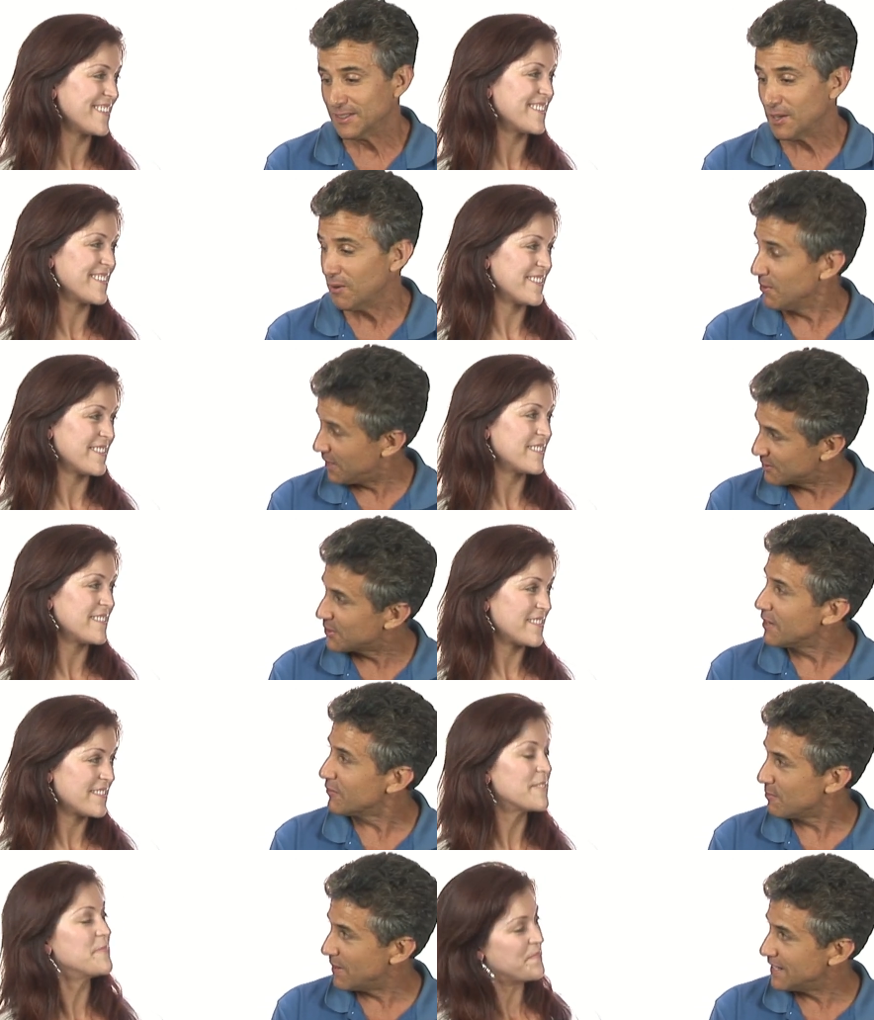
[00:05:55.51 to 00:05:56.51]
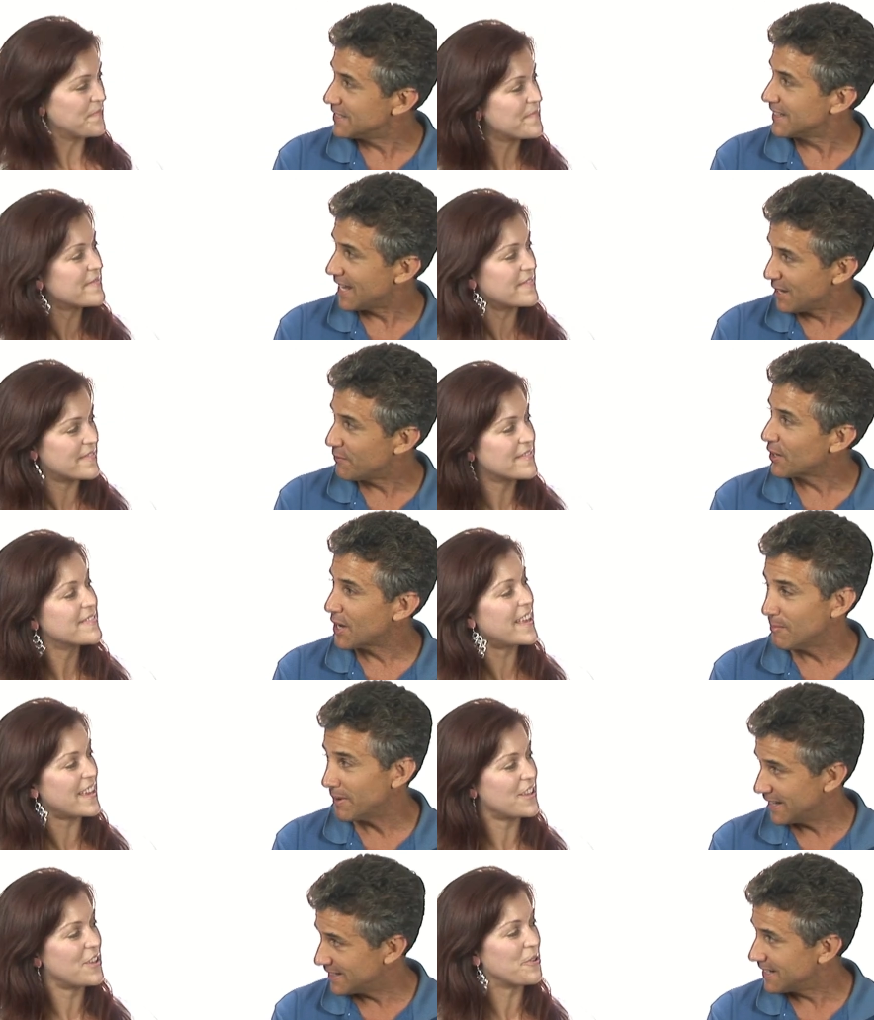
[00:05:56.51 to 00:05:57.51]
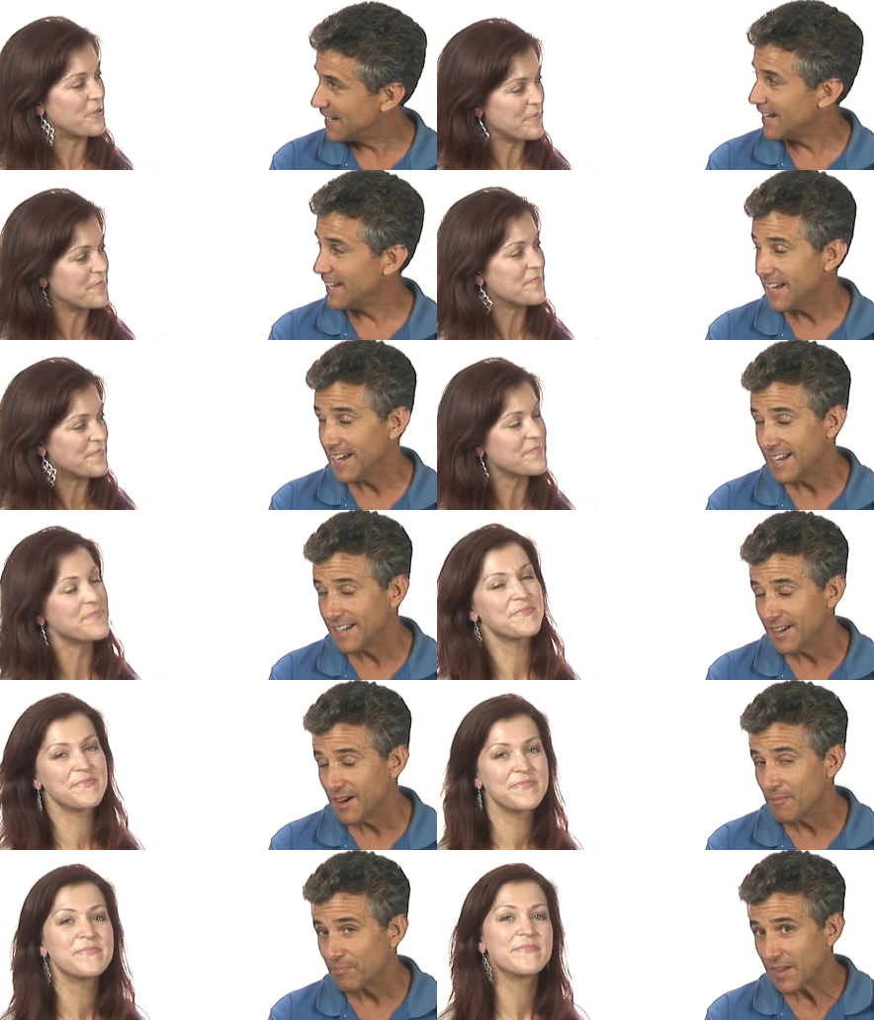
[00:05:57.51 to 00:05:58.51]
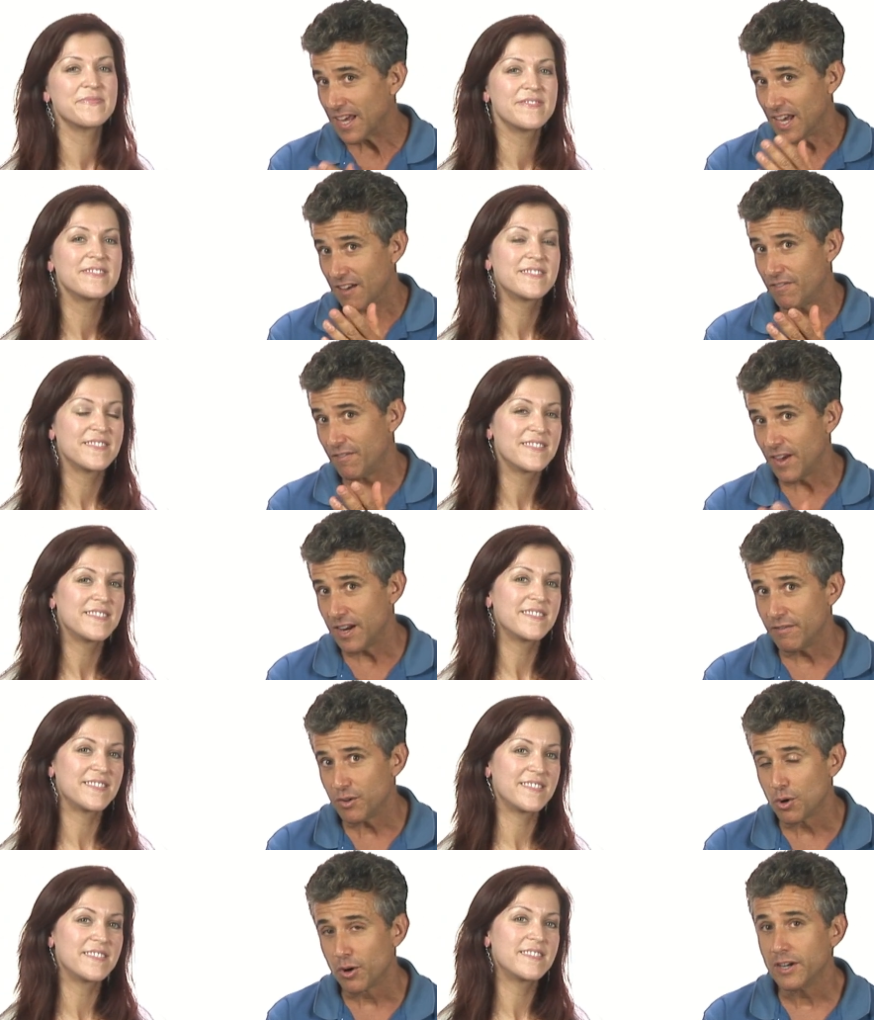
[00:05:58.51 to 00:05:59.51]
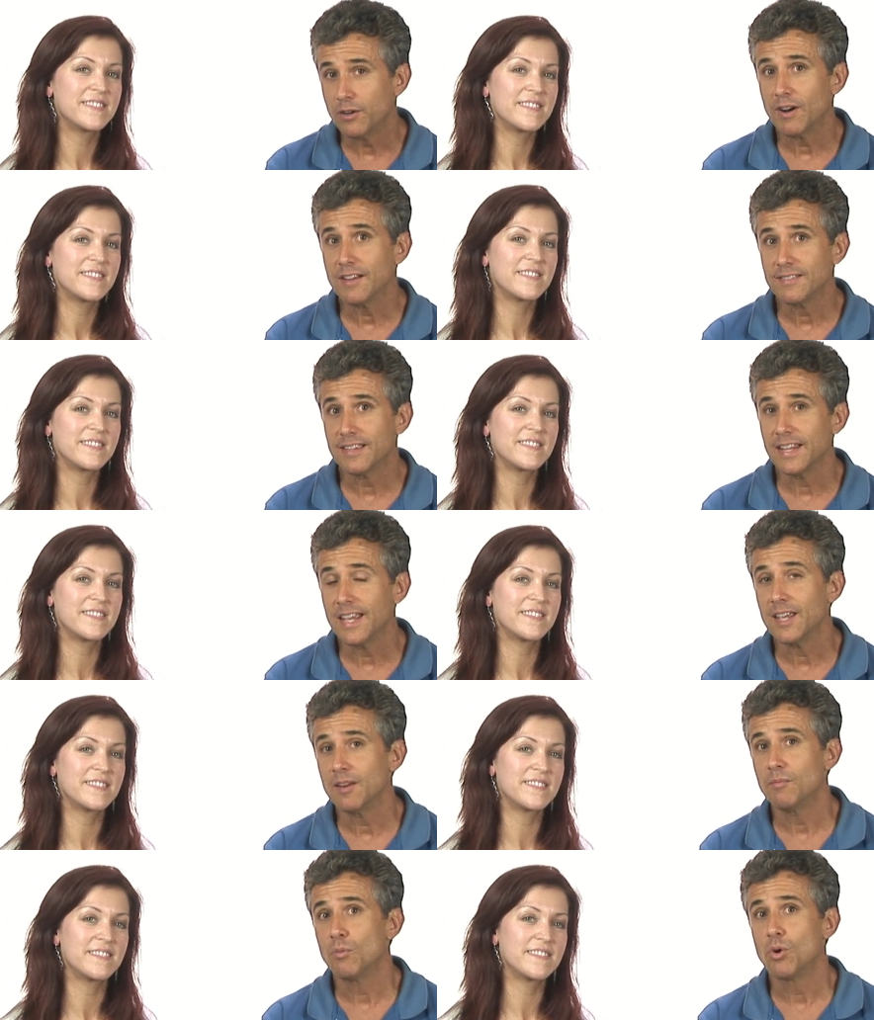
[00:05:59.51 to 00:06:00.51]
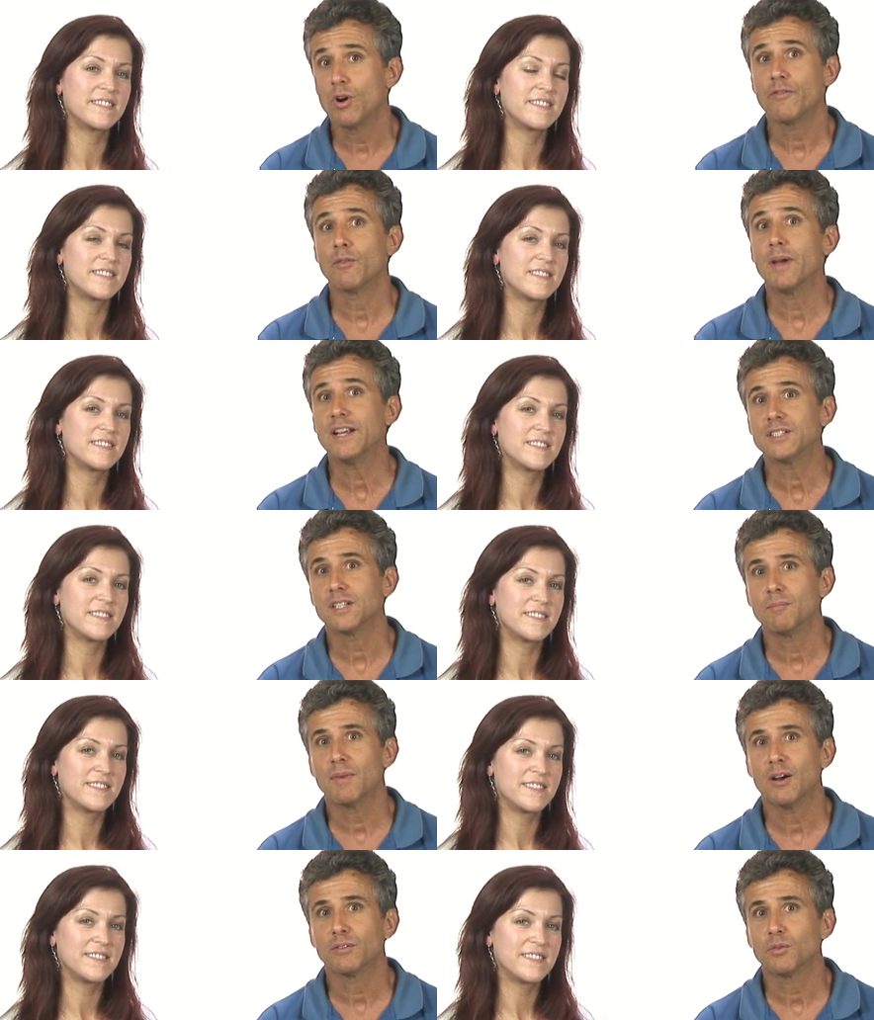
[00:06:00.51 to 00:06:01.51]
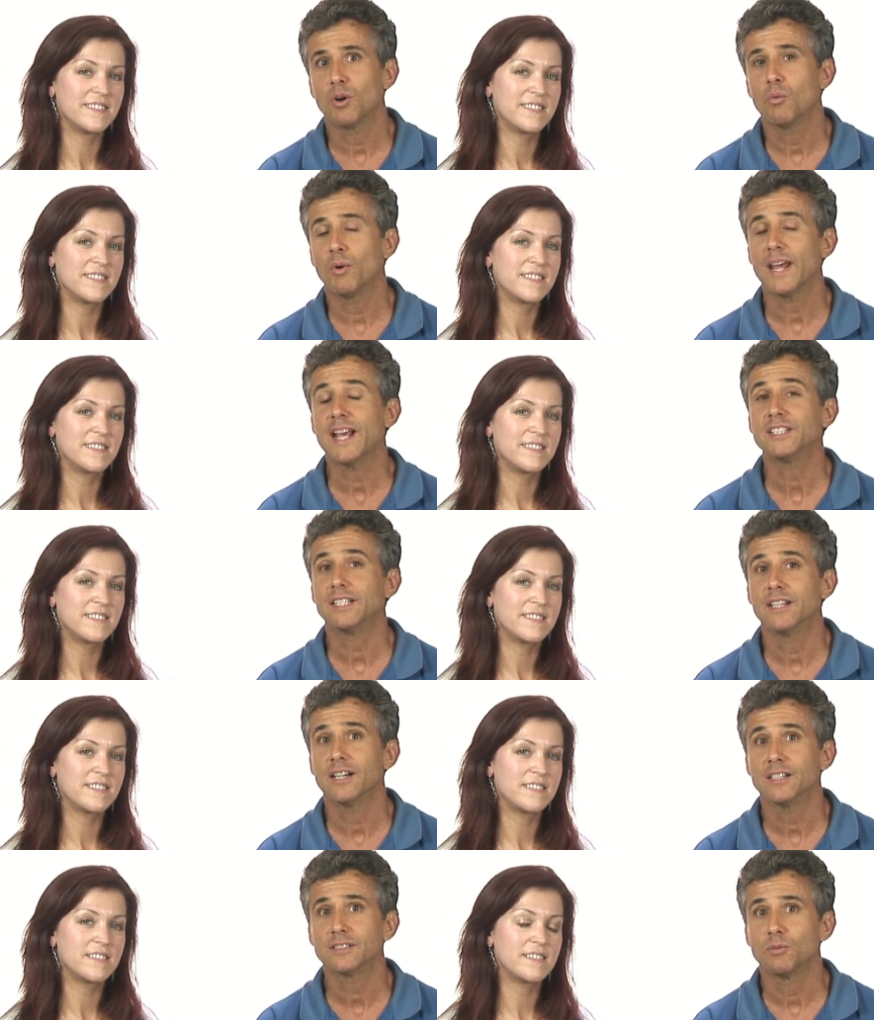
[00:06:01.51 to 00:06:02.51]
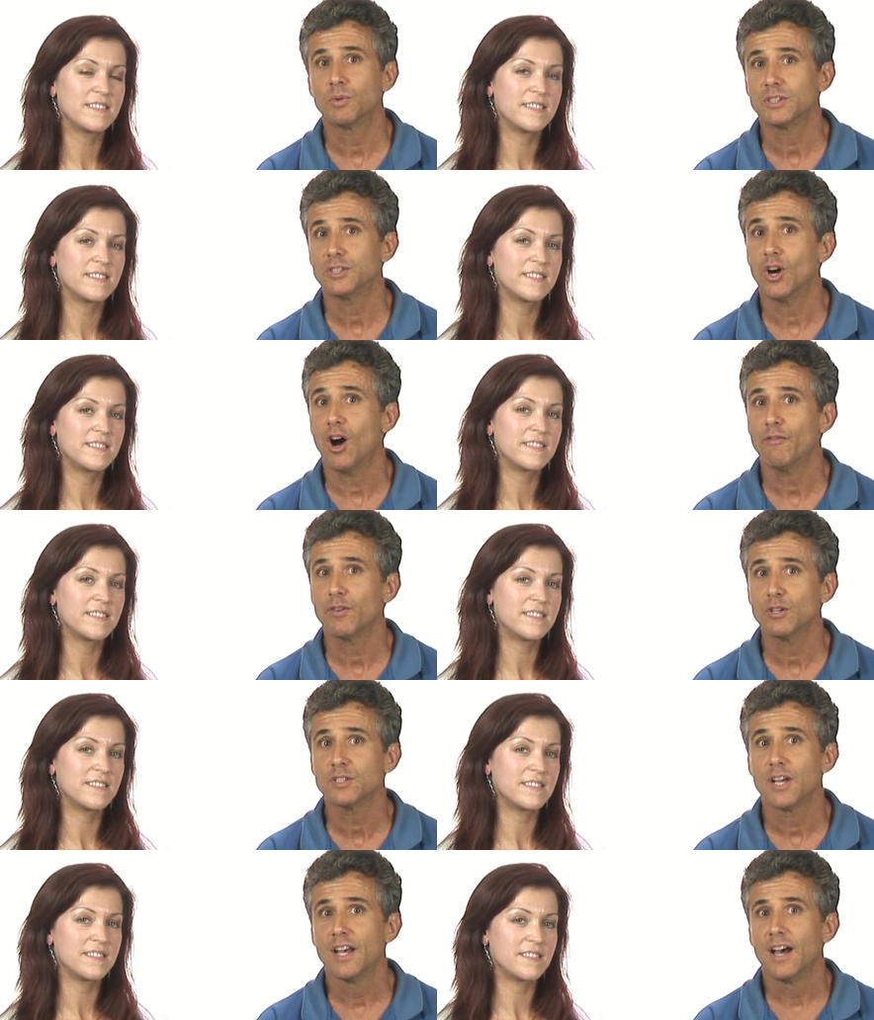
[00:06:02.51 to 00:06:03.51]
Speaker 1: So, well, that's good information. Thank you for coming Thank in you. today. And um, if any of you are interested in more information about uh, what Angie does and what she offers,